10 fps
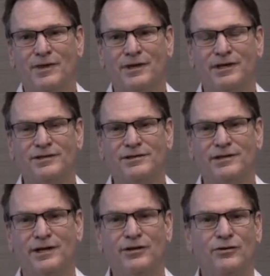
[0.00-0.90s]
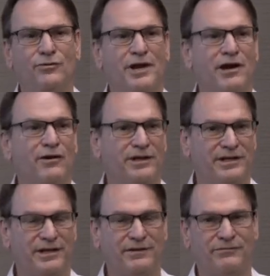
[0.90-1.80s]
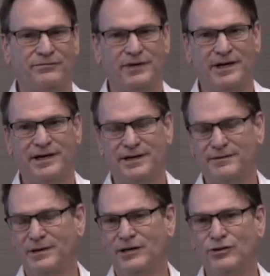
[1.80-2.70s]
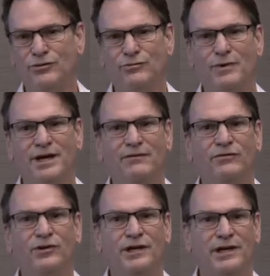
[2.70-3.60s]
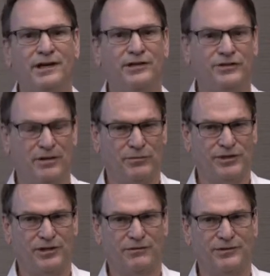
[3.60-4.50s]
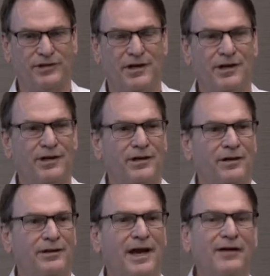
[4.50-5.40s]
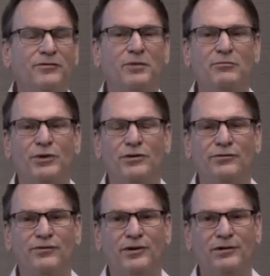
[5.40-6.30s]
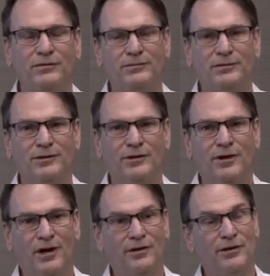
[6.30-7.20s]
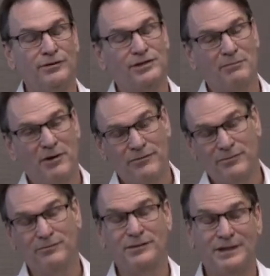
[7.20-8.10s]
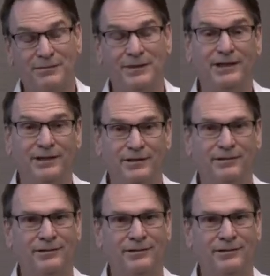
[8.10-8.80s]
It's a new narrative, a new way of looking at gemstones. They have to be beautiful, although some of them, to me,